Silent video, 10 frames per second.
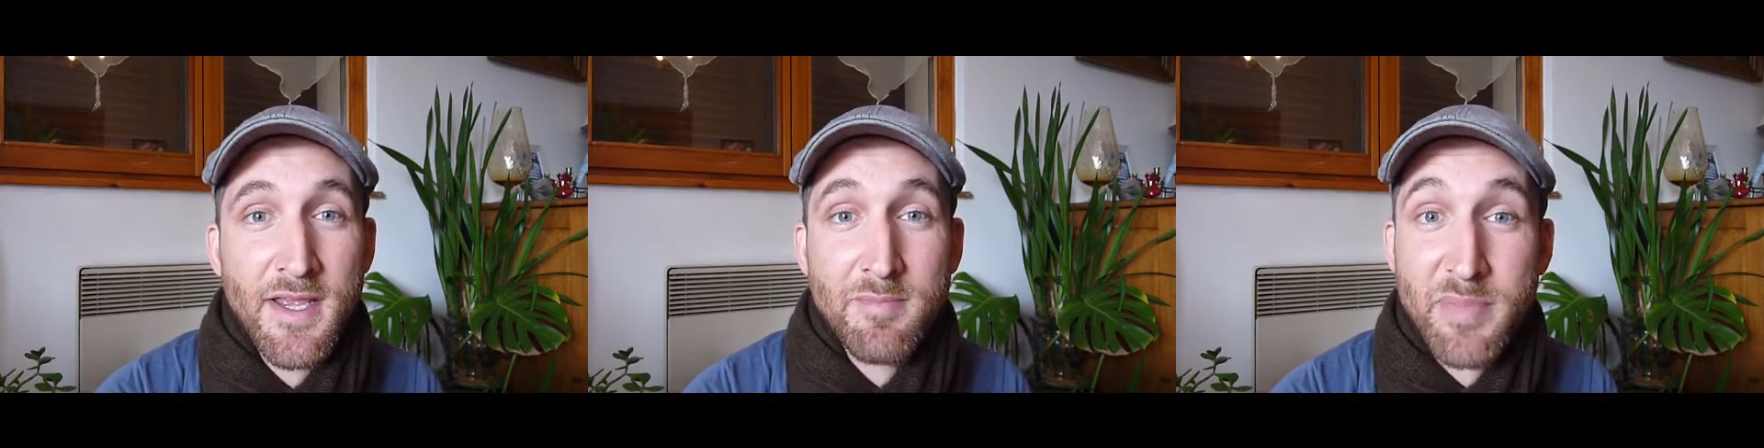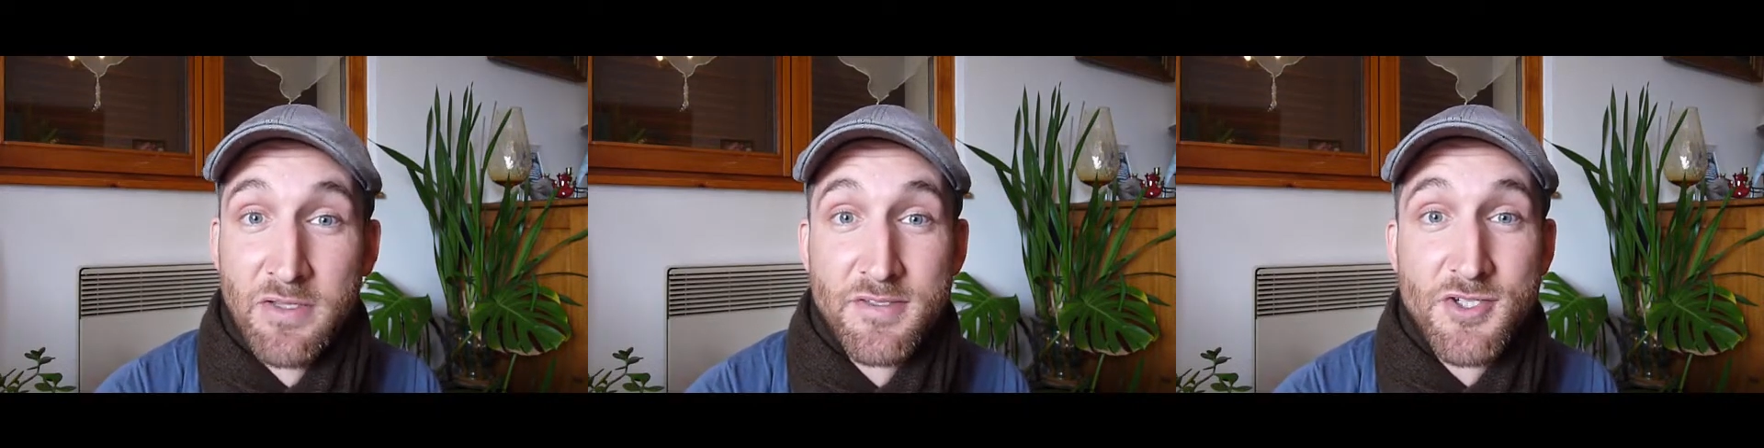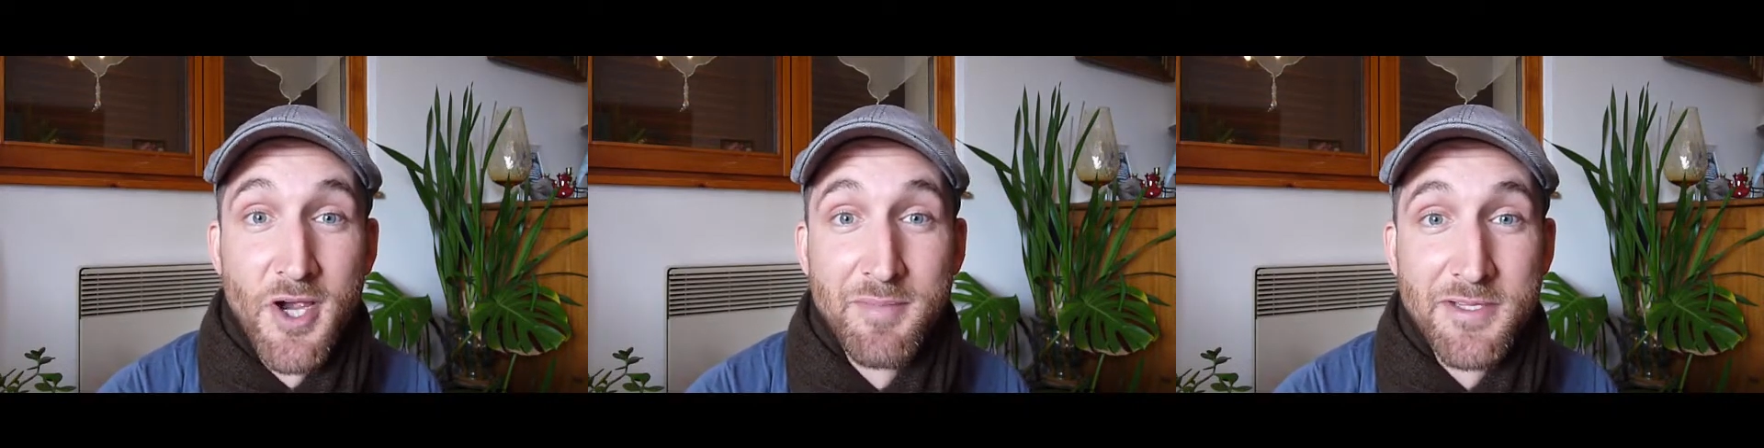bells
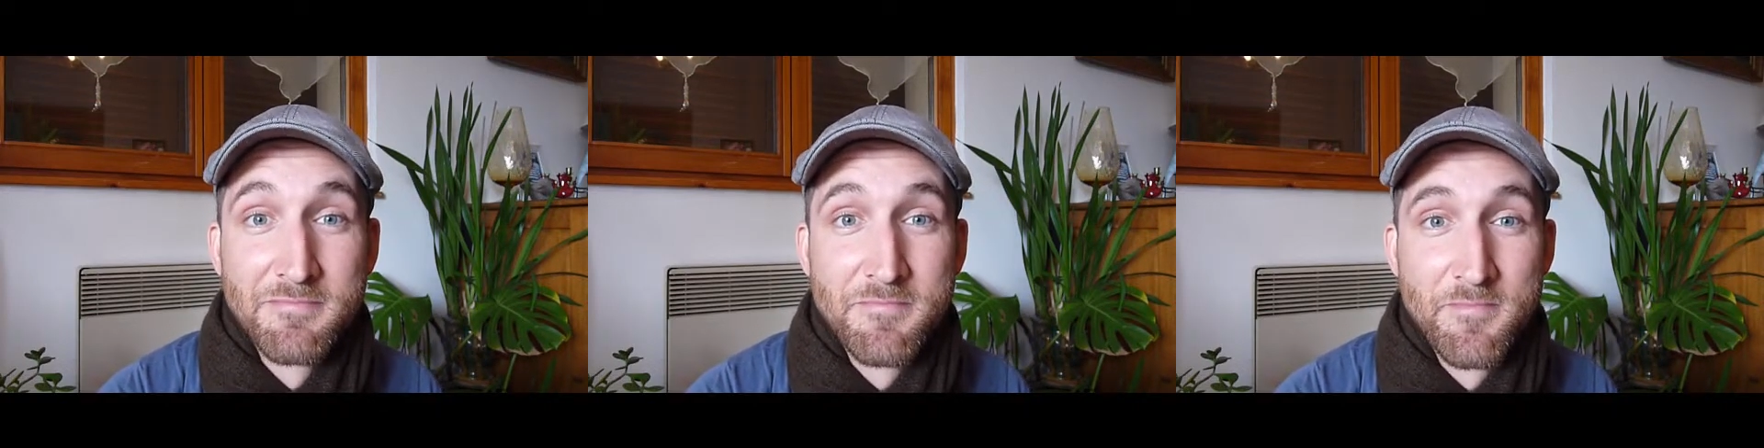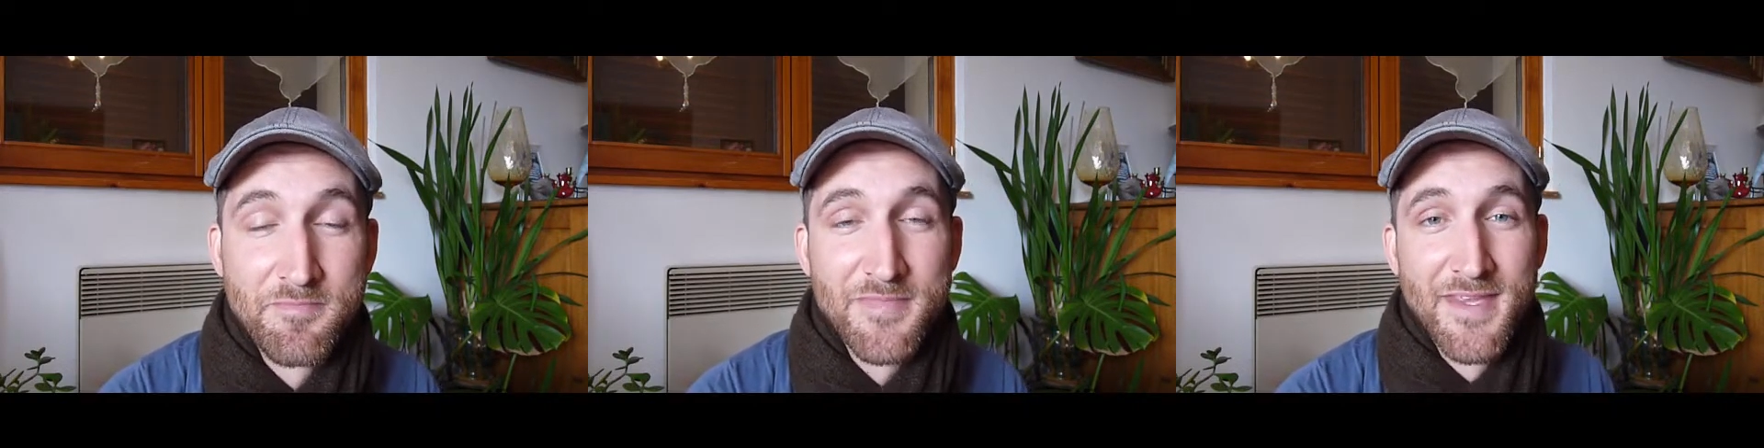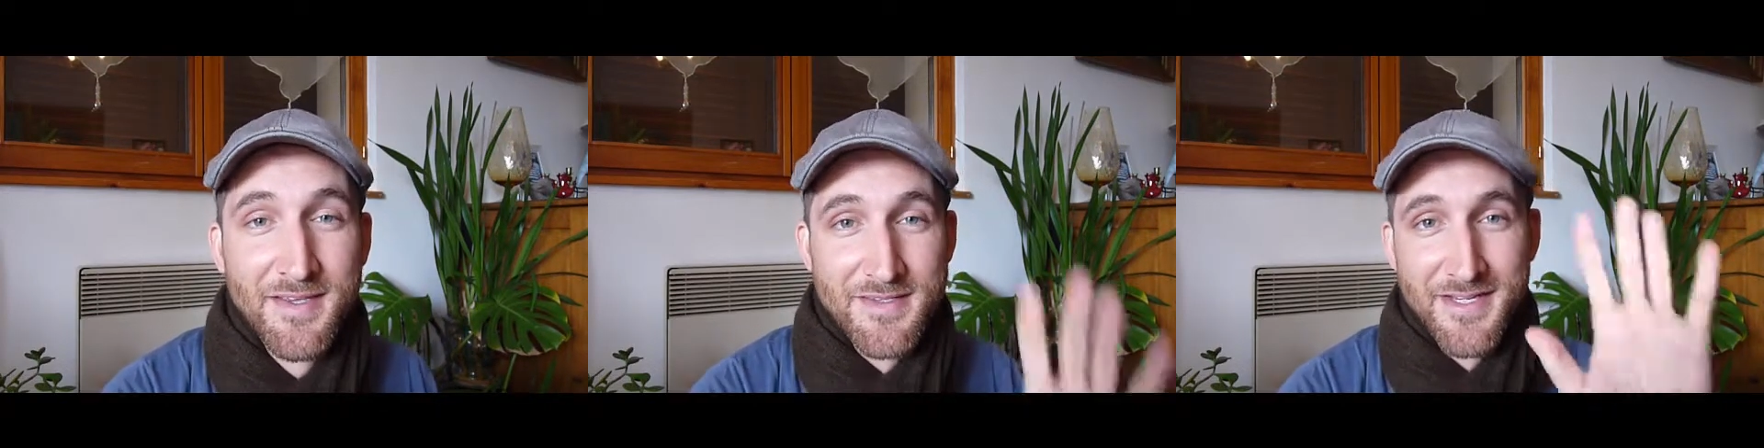chiming.
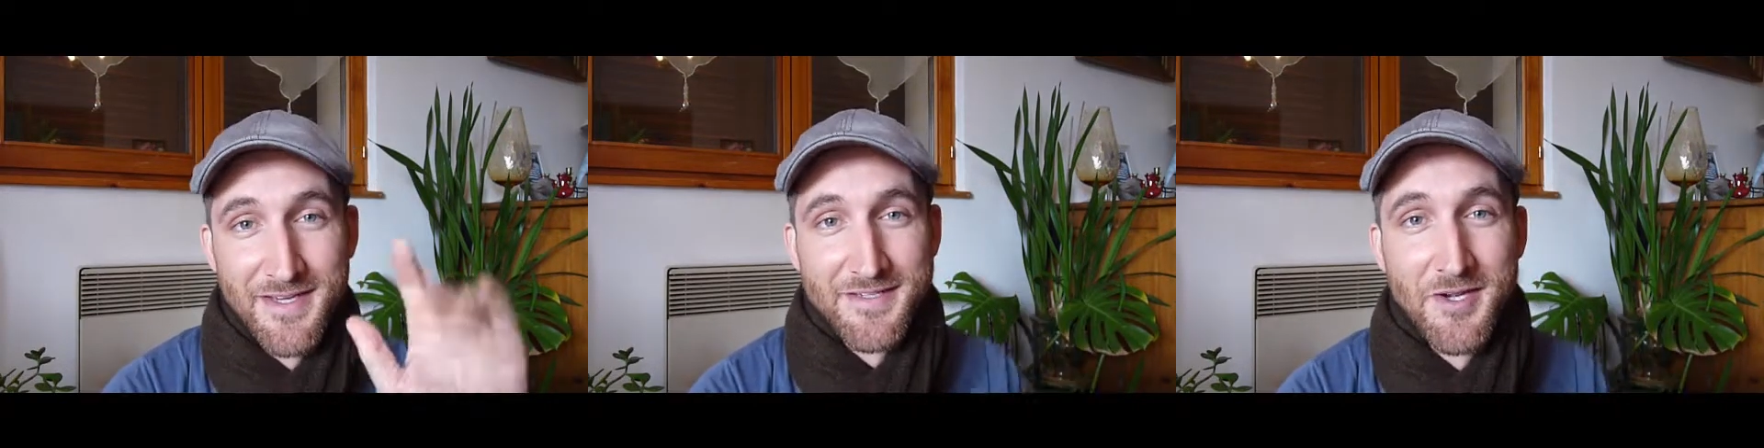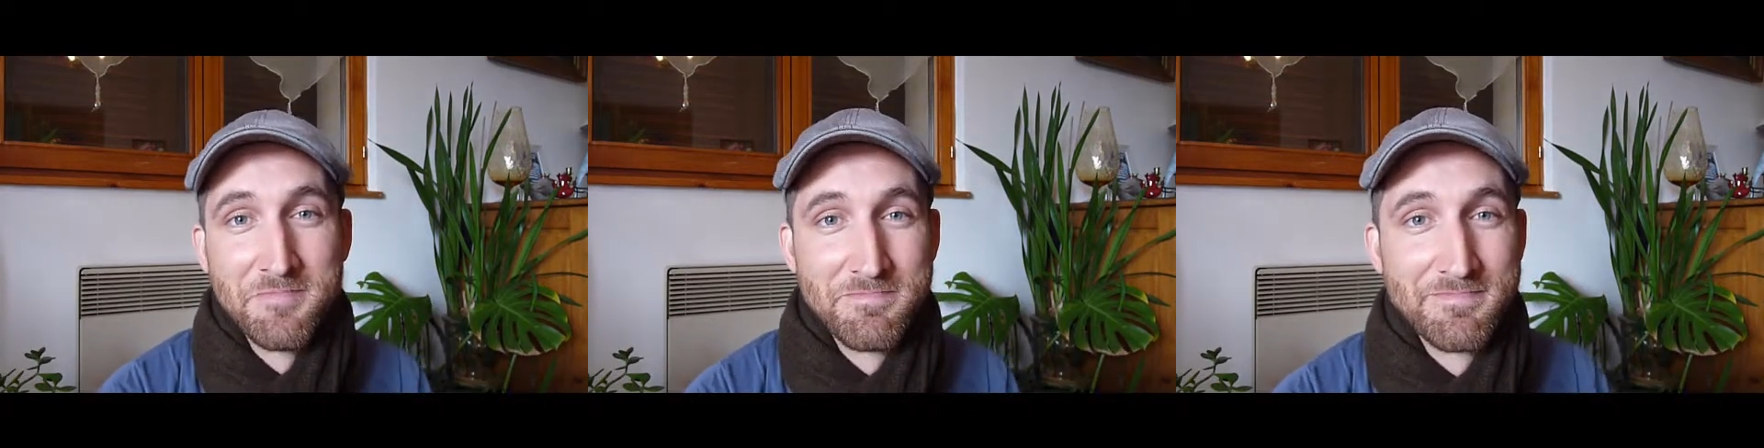See you next time.